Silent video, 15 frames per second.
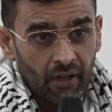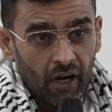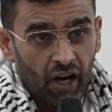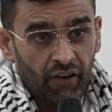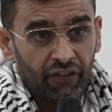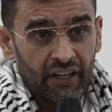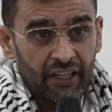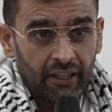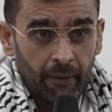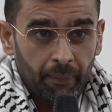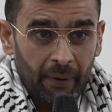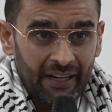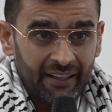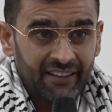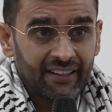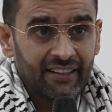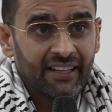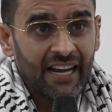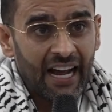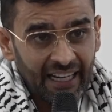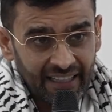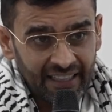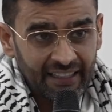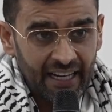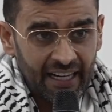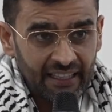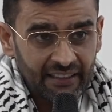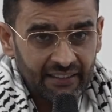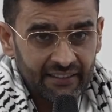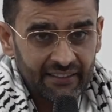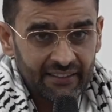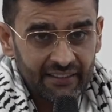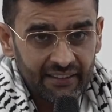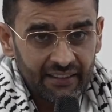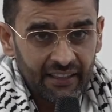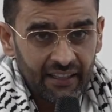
of independent candidates